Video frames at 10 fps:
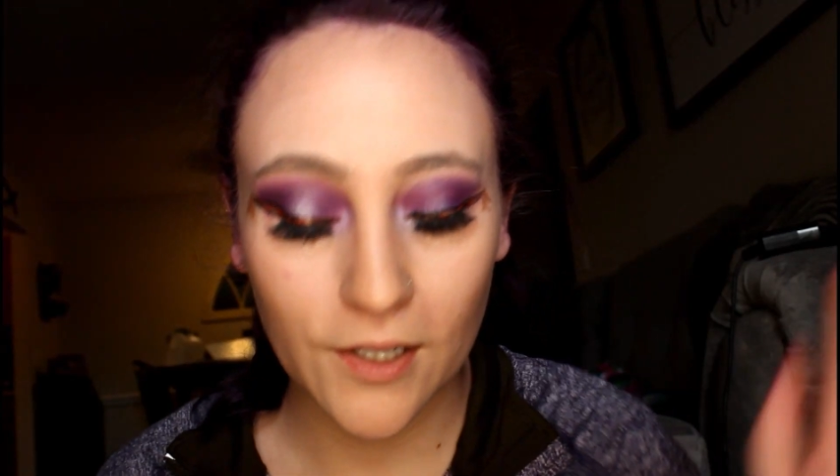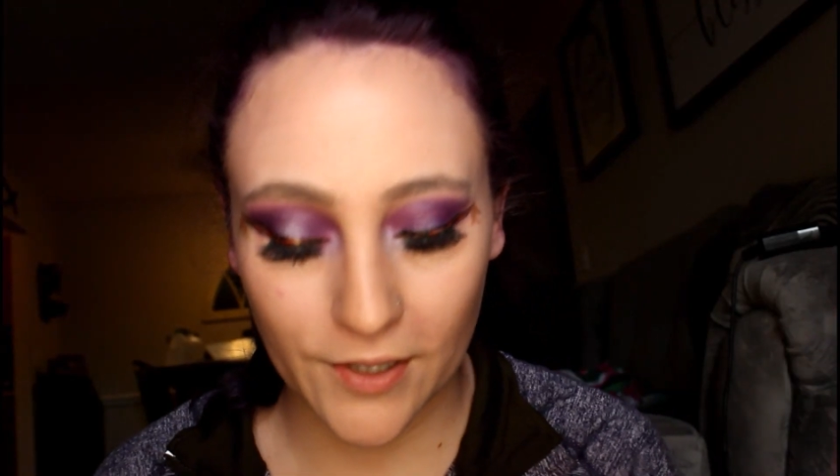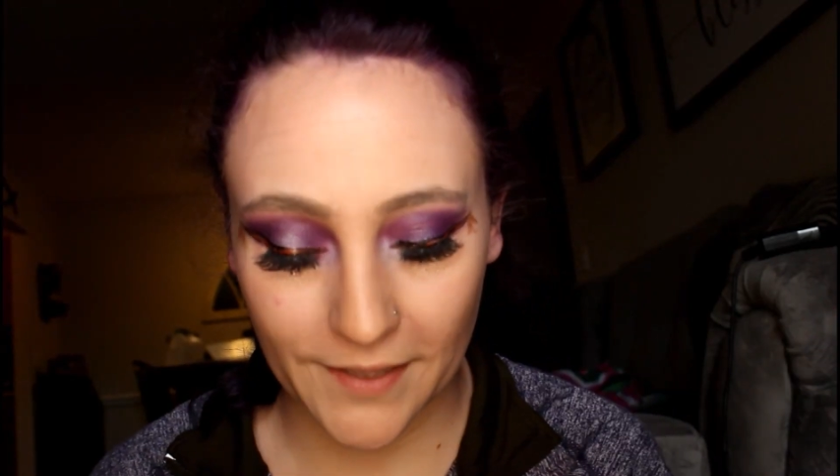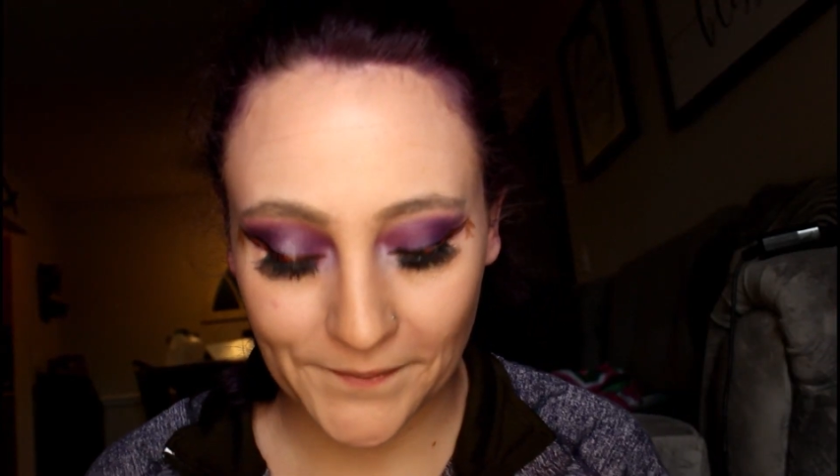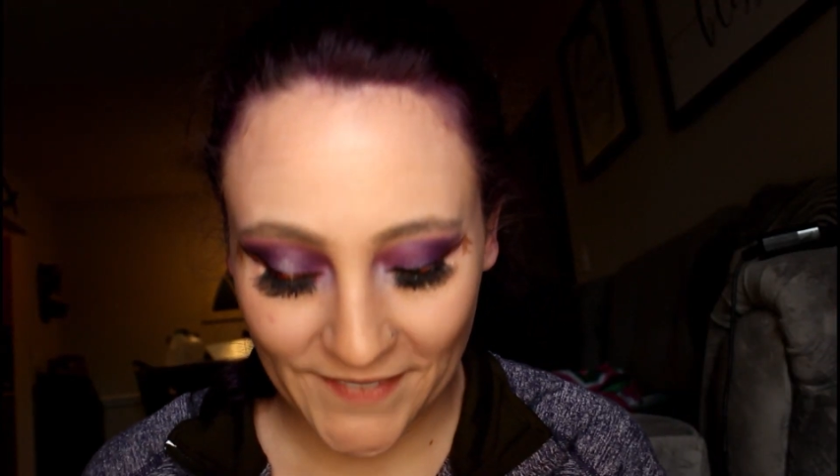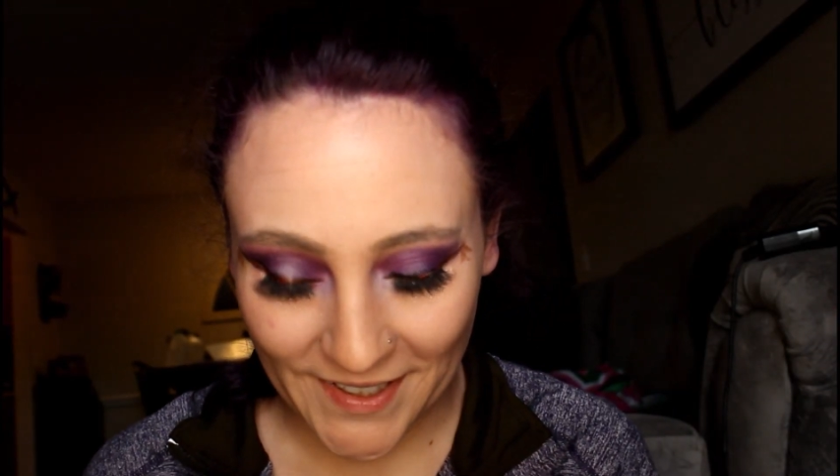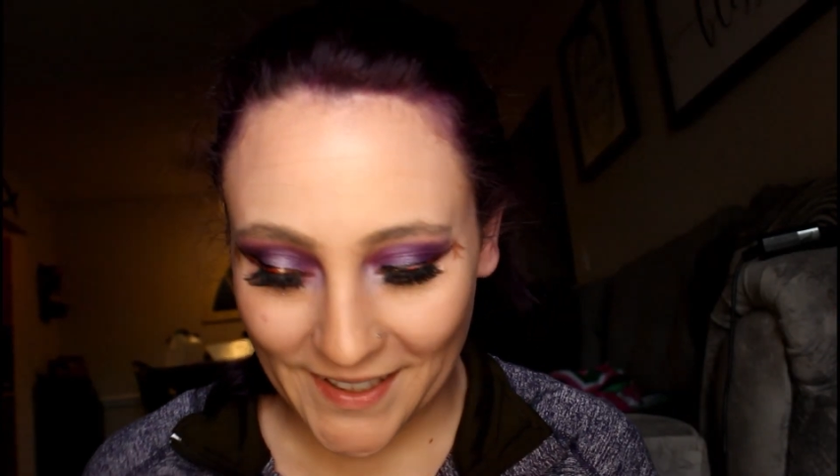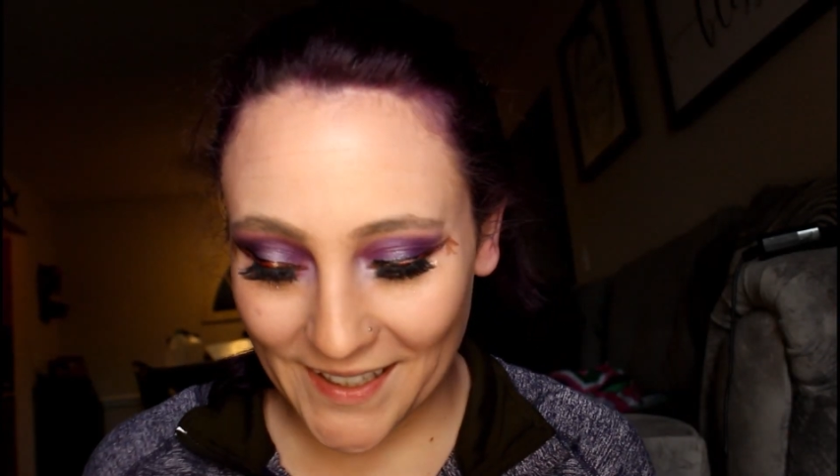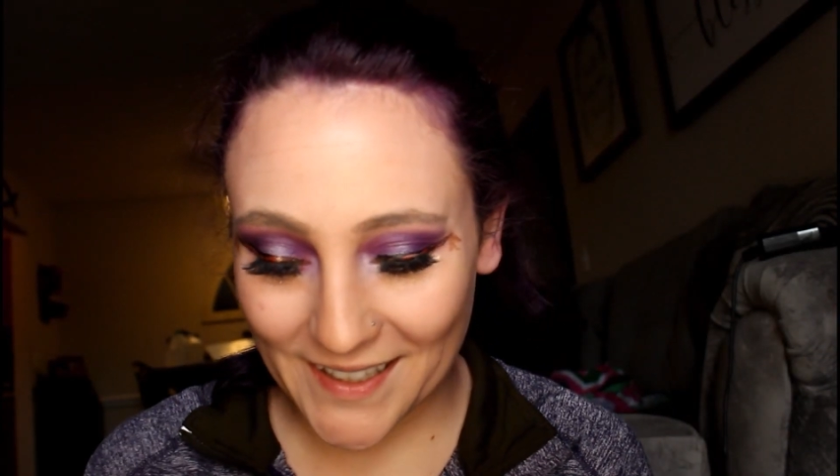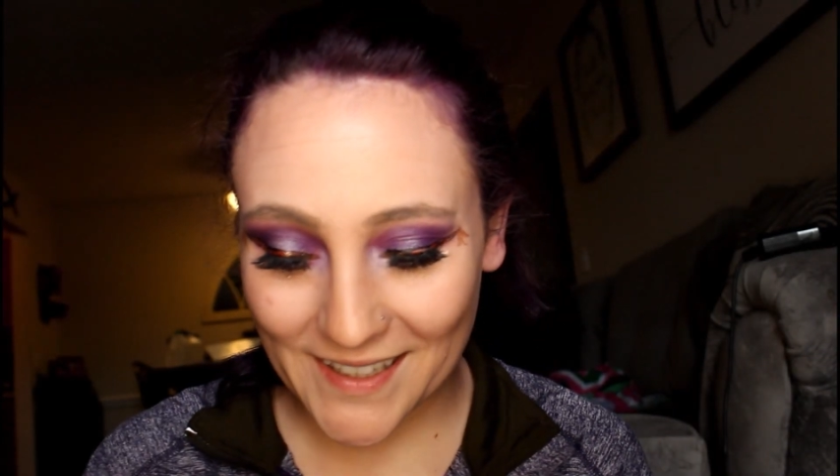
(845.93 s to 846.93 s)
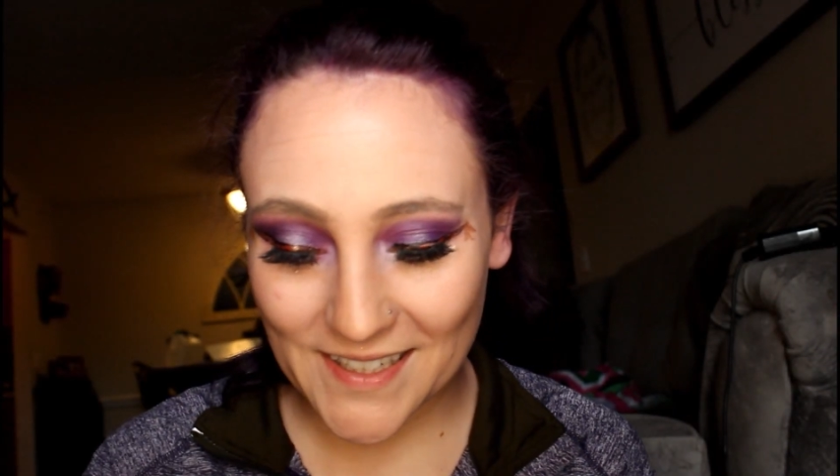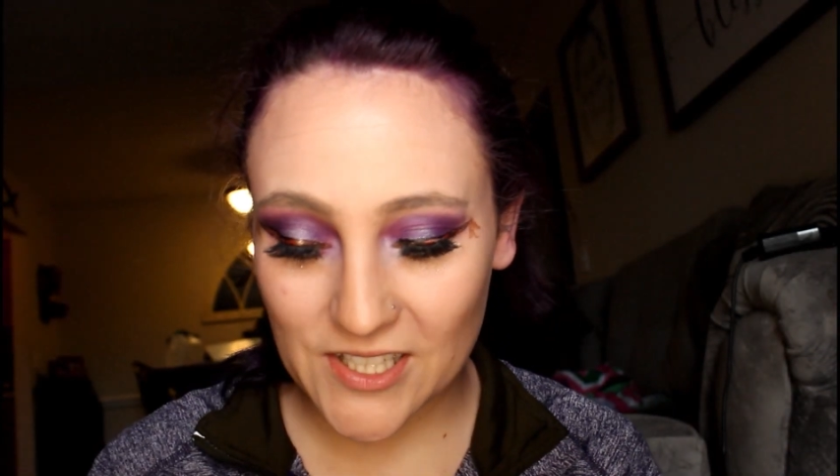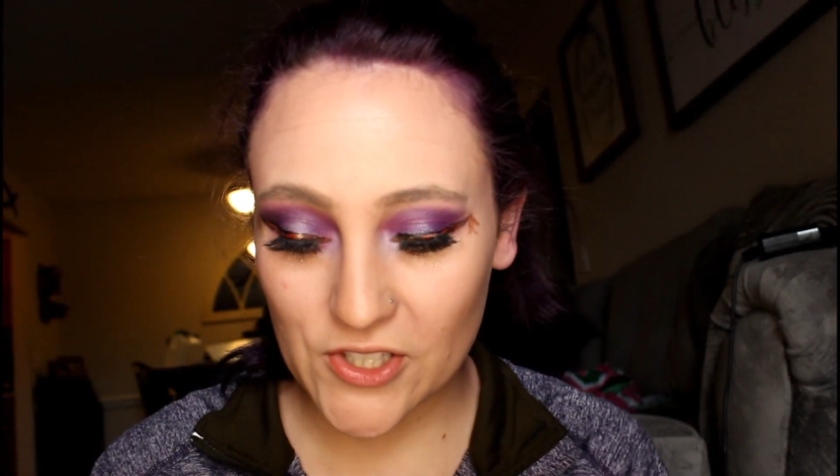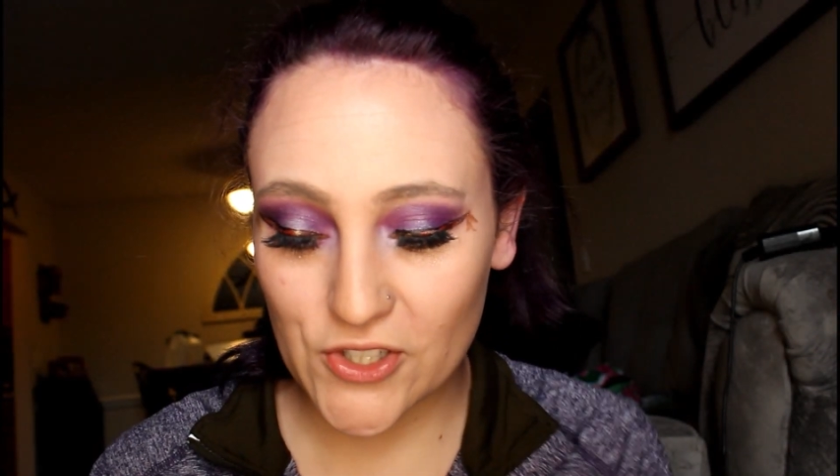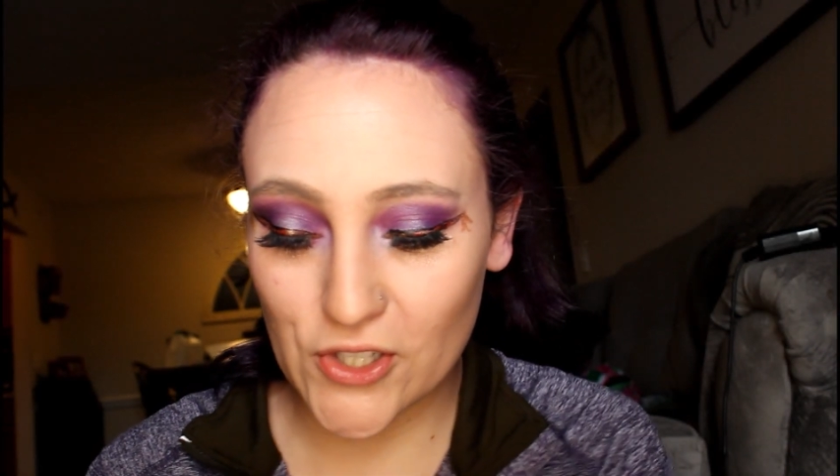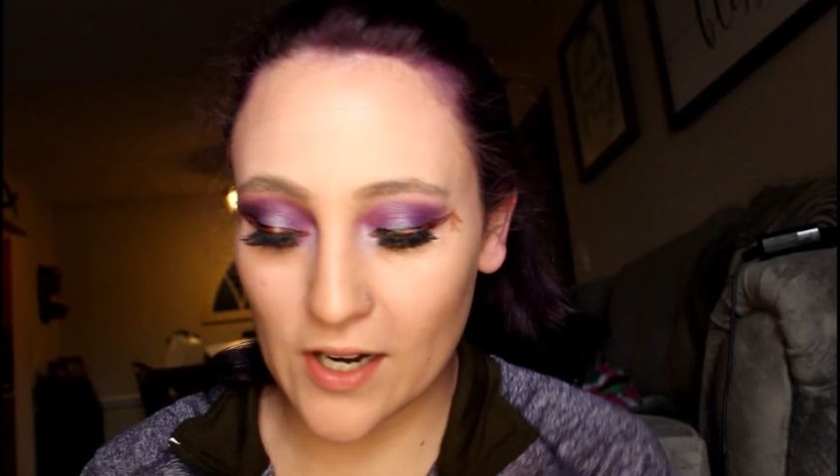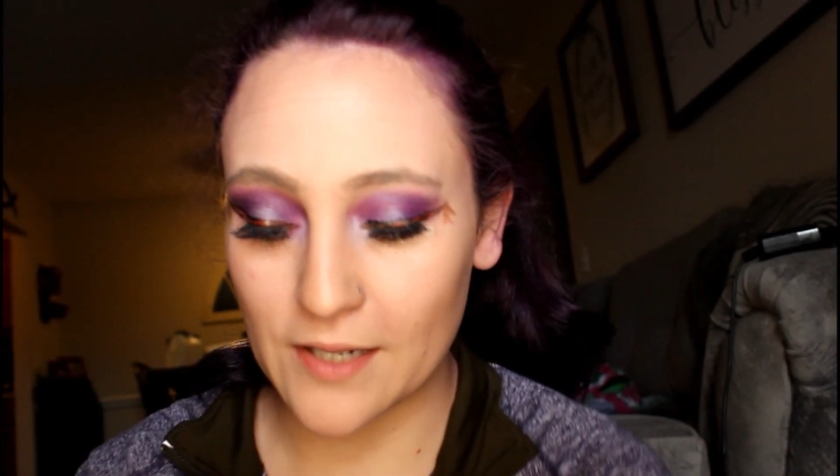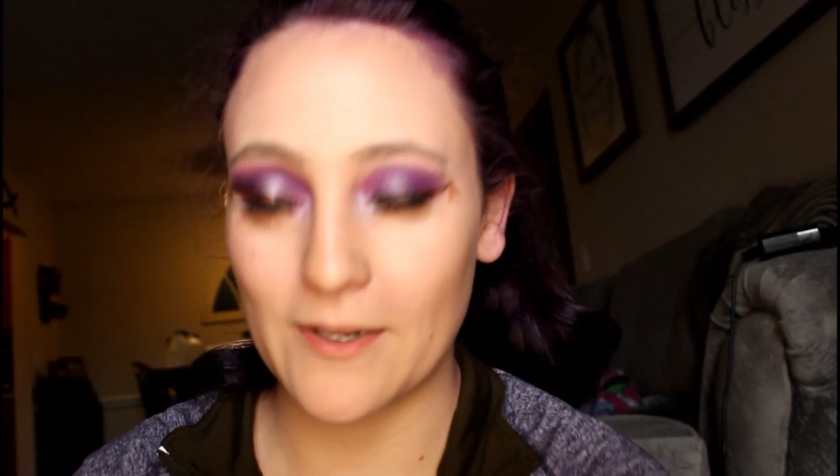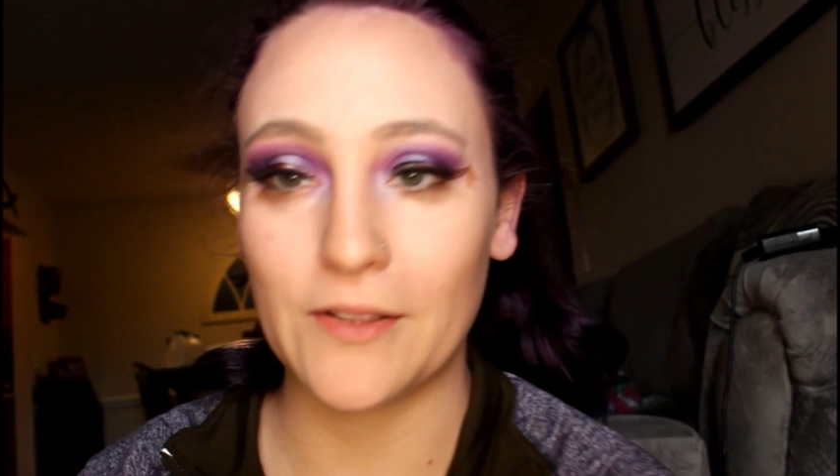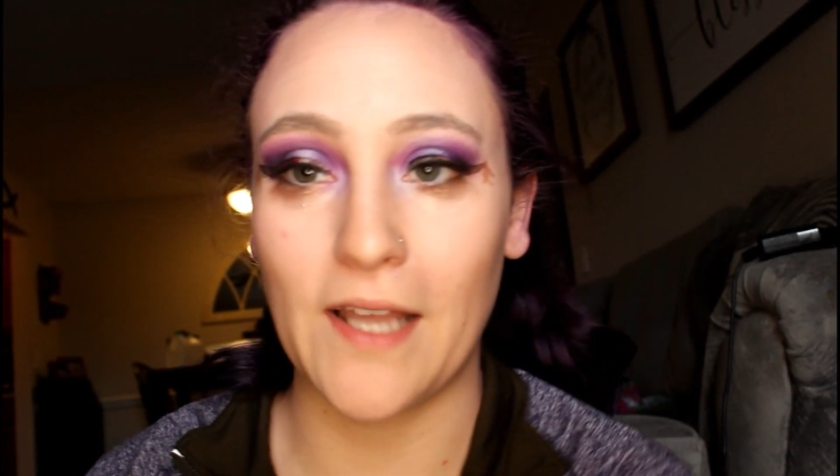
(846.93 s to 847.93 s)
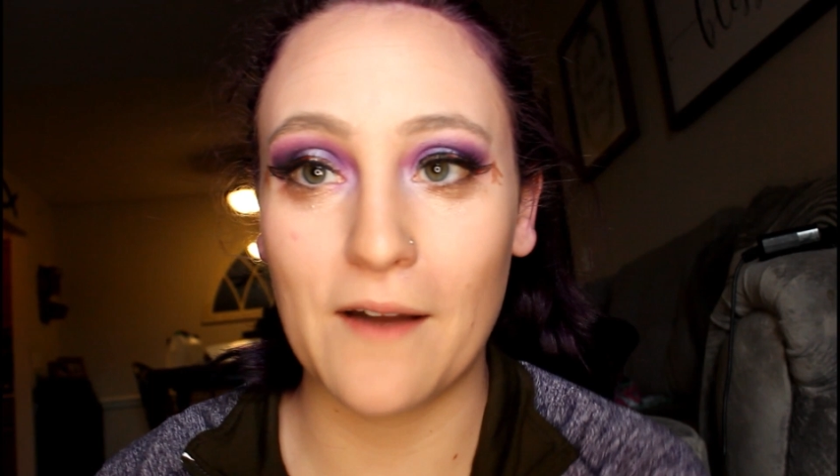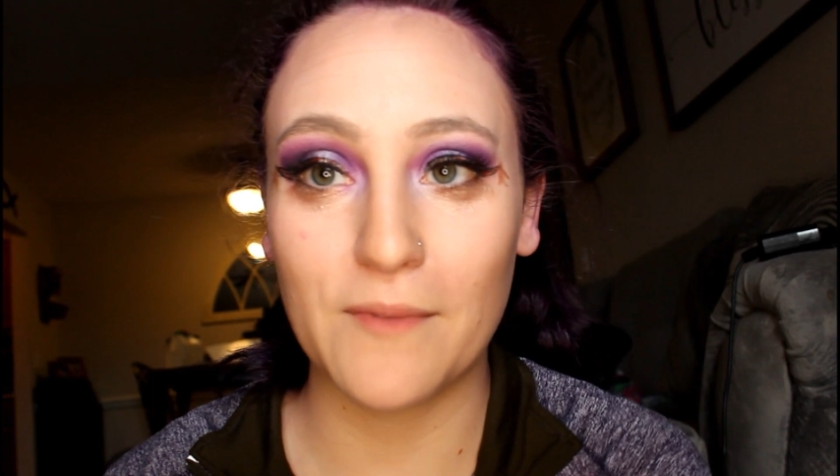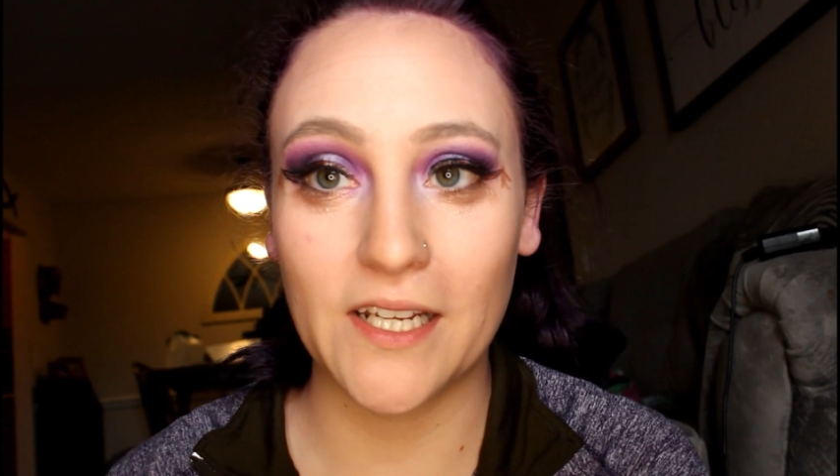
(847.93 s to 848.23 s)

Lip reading: Okay. Hey guys, sorry about that.